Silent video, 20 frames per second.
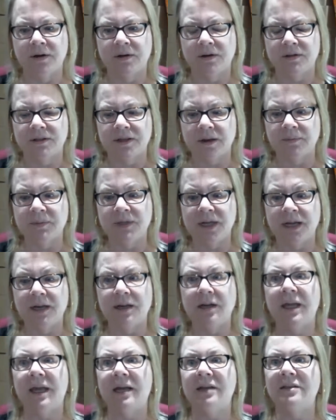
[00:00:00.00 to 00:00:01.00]
some
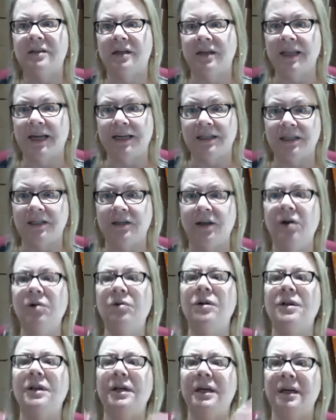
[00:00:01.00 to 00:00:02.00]
data gets collected
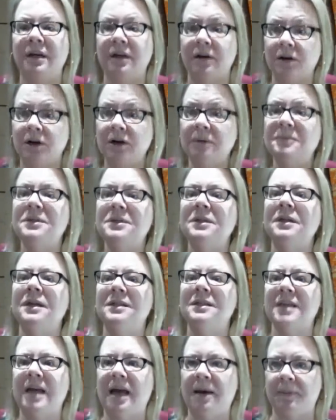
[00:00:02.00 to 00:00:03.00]
locally. Oops,
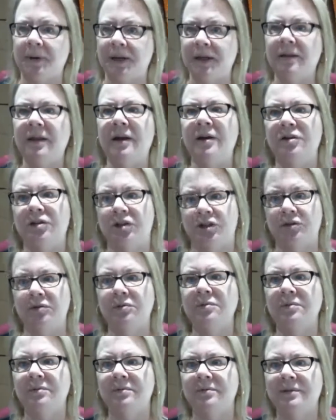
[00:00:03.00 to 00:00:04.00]
it's happening there
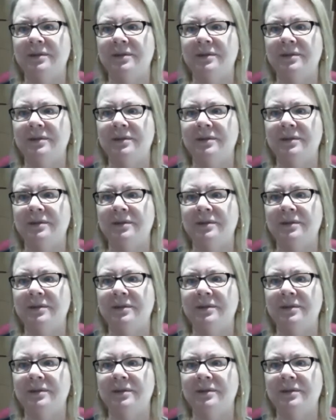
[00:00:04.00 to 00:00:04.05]
too.